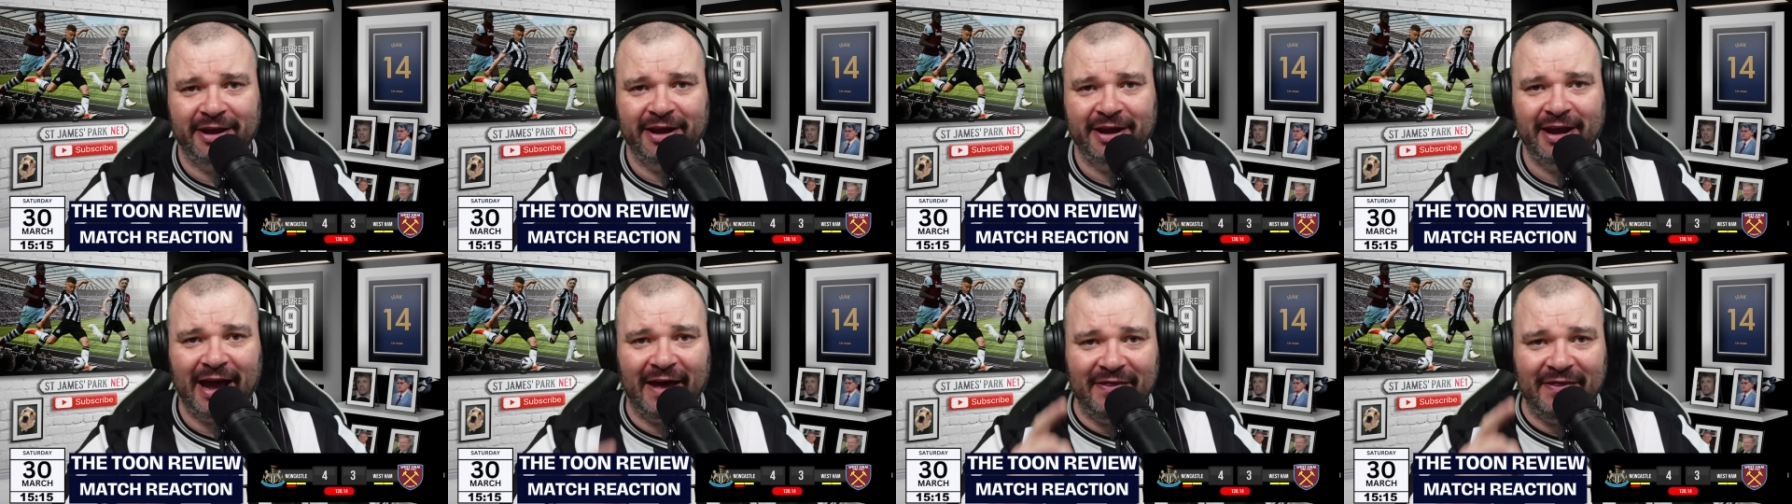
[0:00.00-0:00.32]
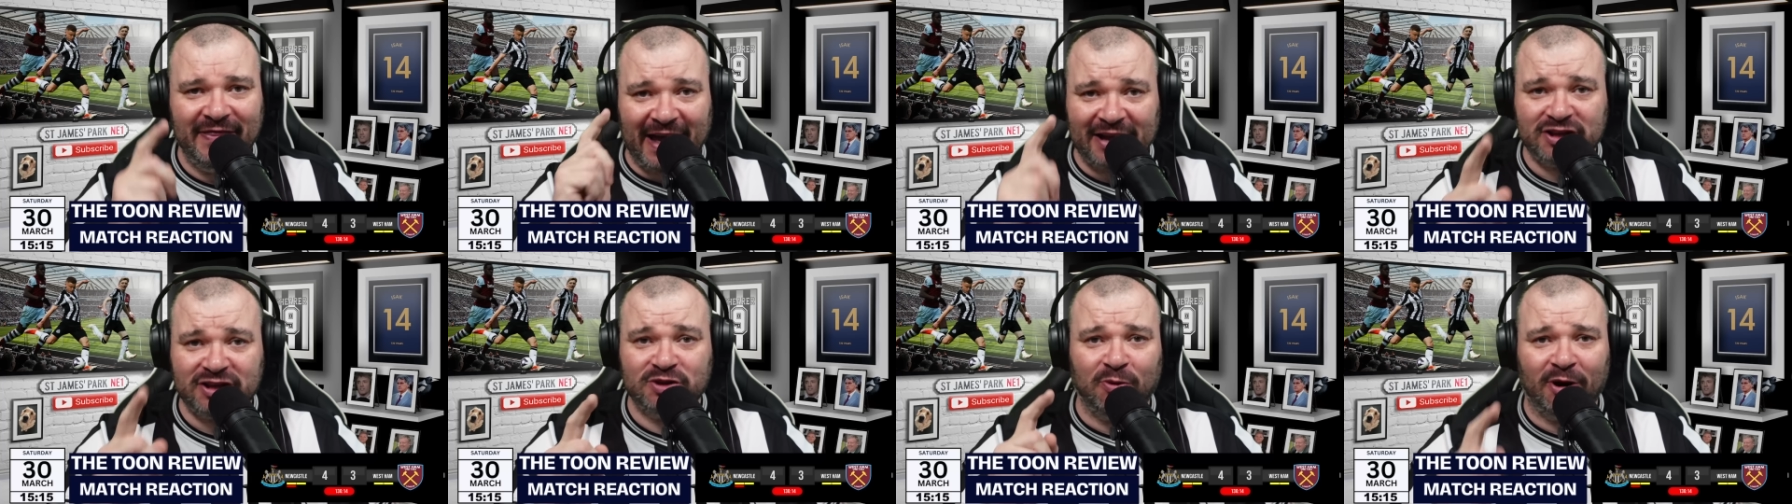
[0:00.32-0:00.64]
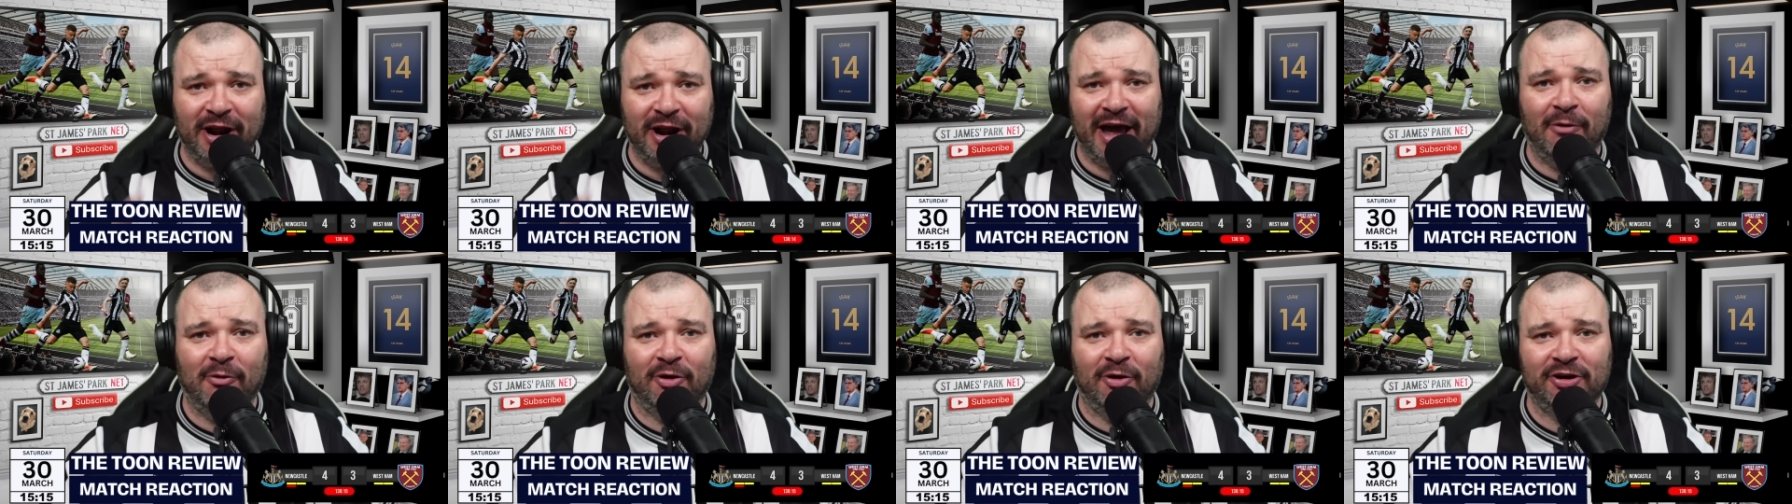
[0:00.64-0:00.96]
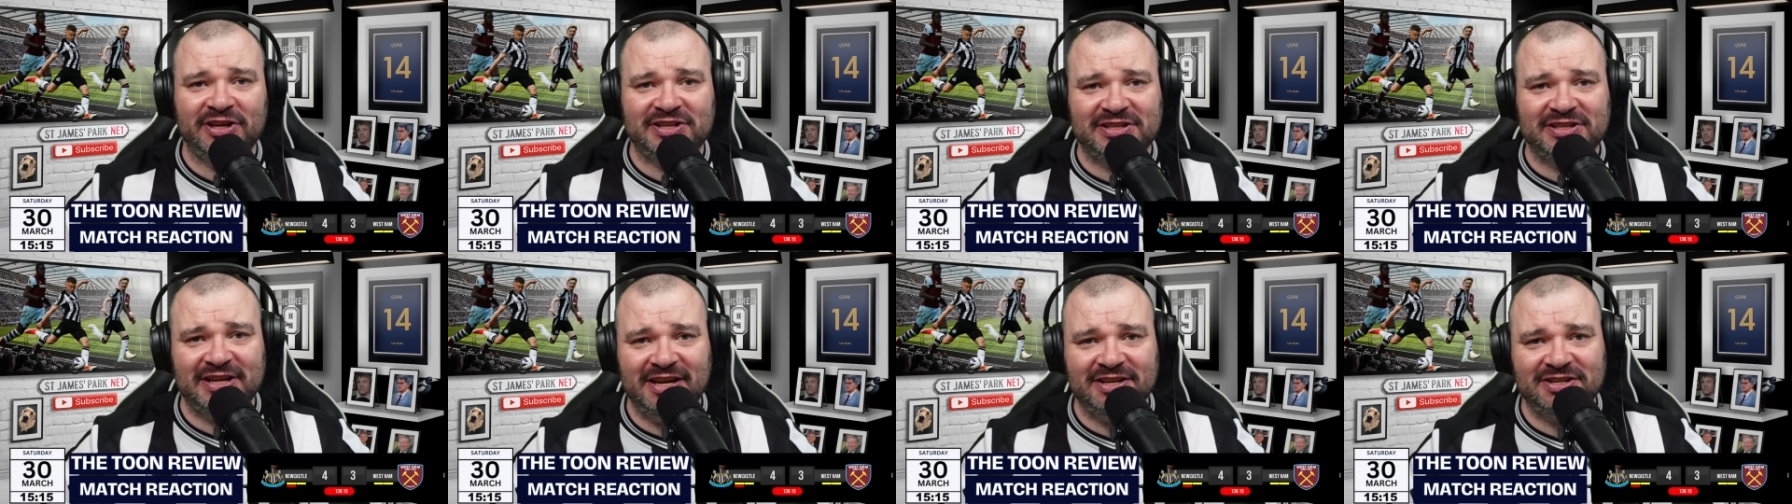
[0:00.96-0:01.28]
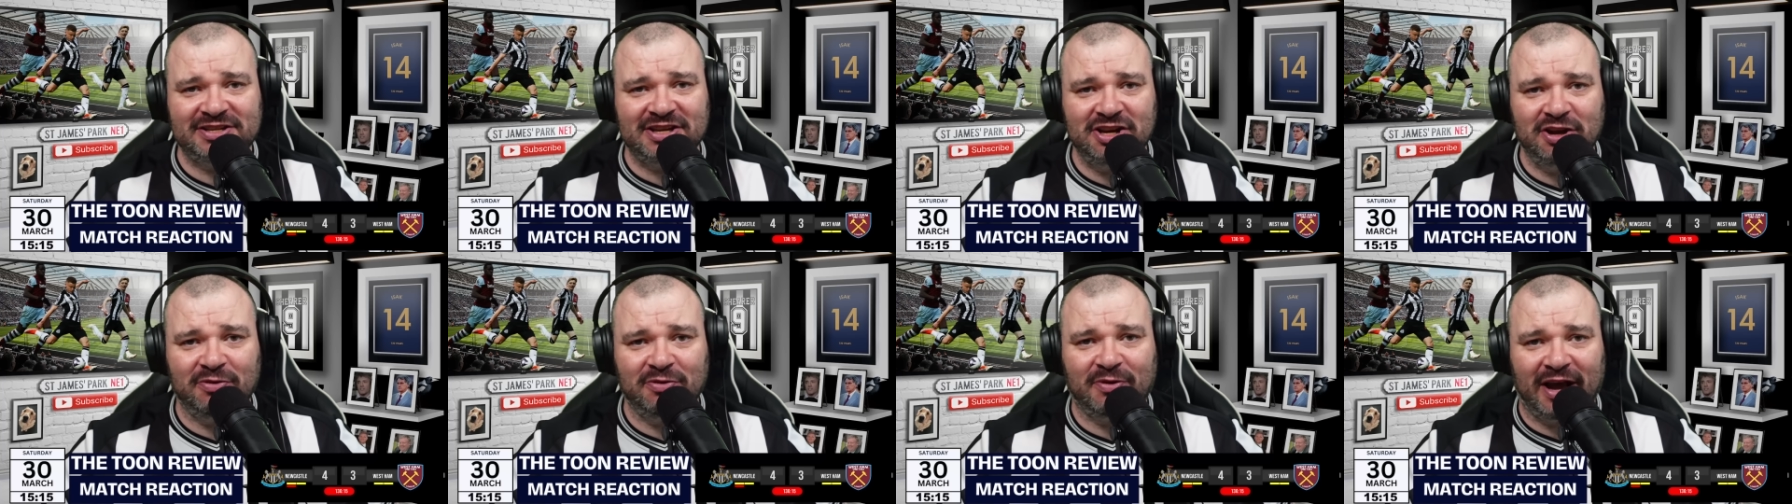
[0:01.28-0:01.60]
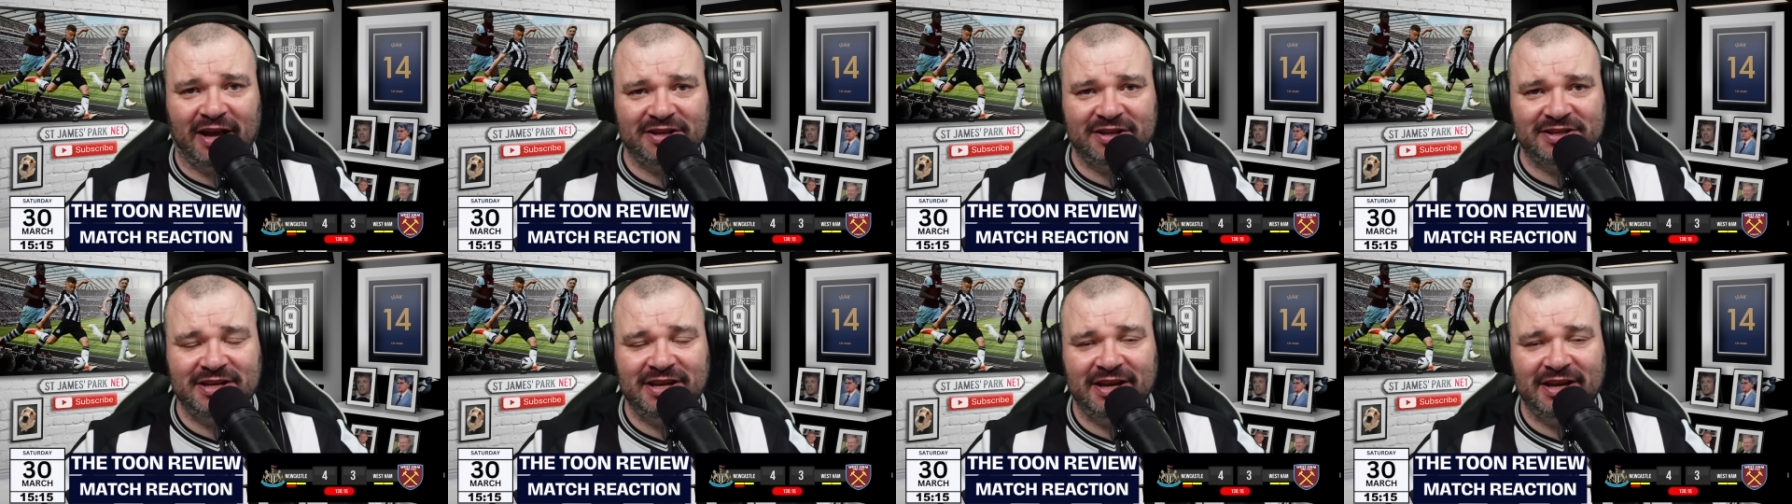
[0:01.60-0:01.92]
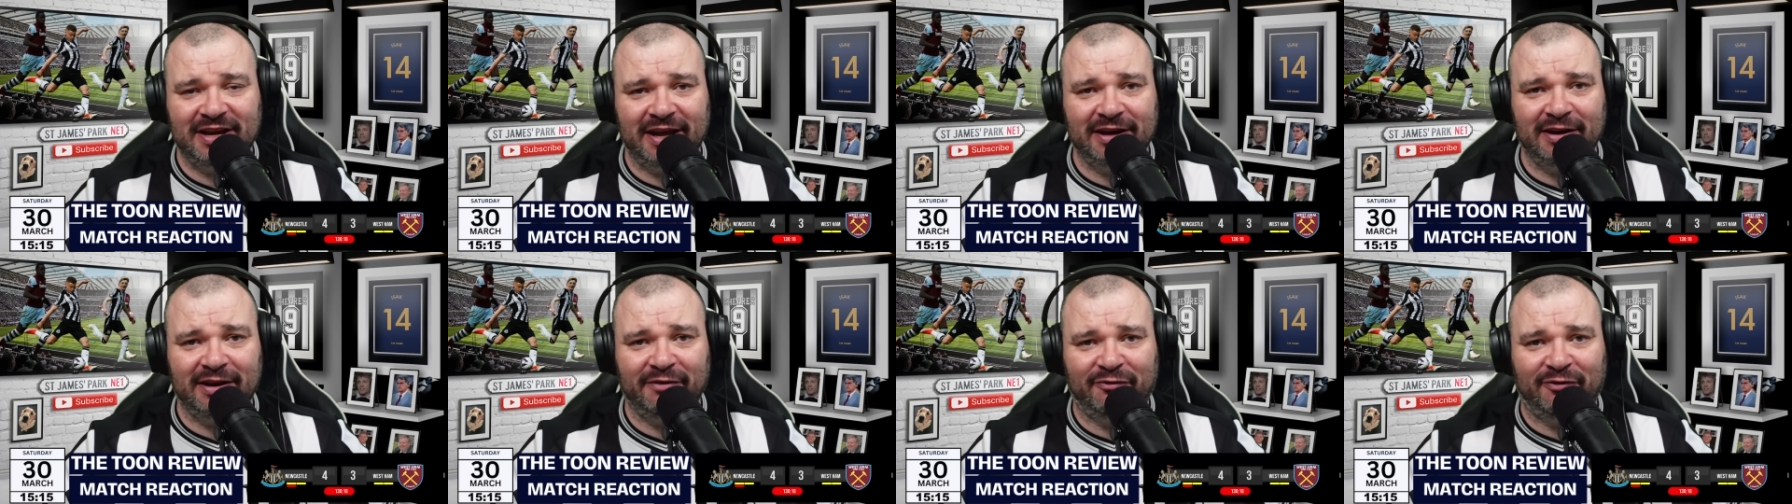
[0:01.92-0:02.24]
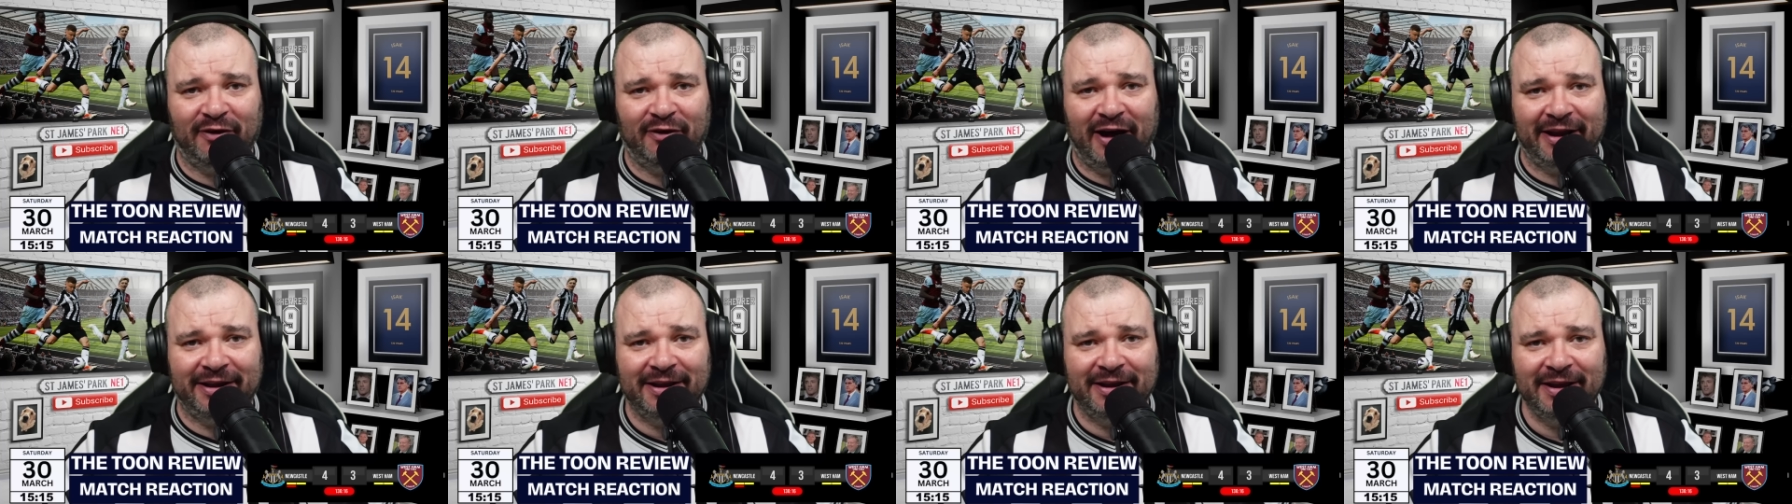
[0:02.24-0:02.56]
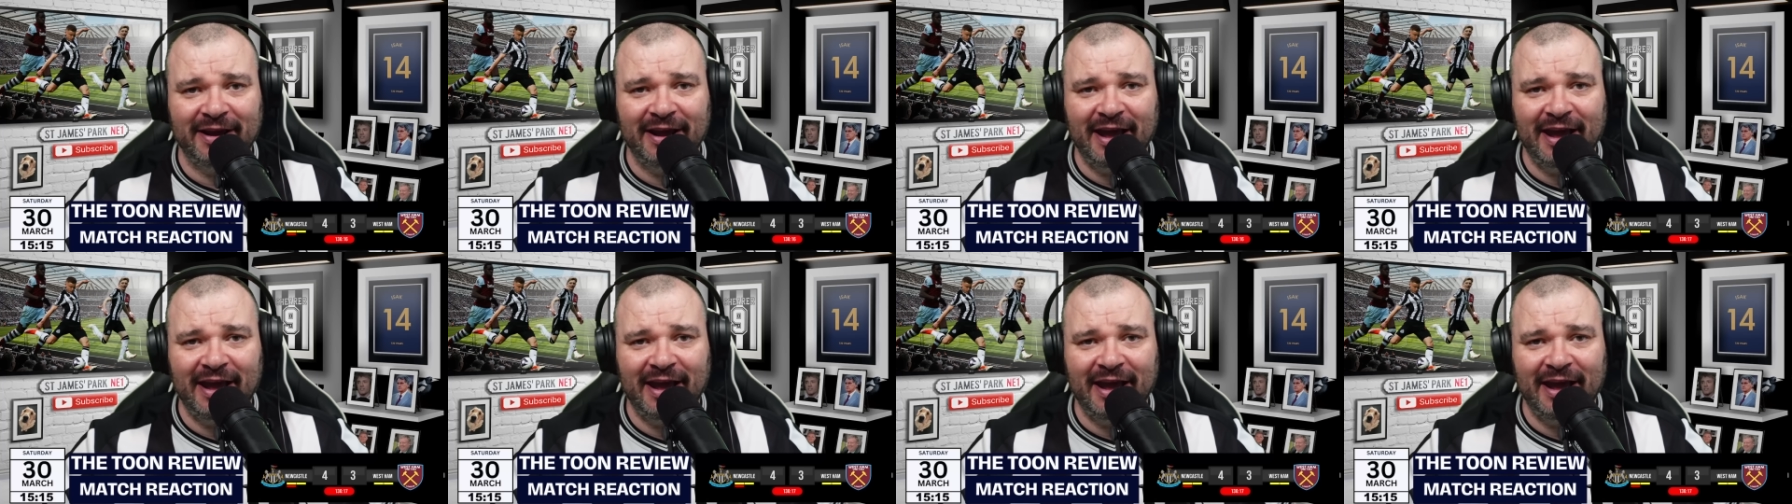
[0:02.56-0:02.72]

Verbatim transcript: And that's what I want to see as a Newcastle United fan.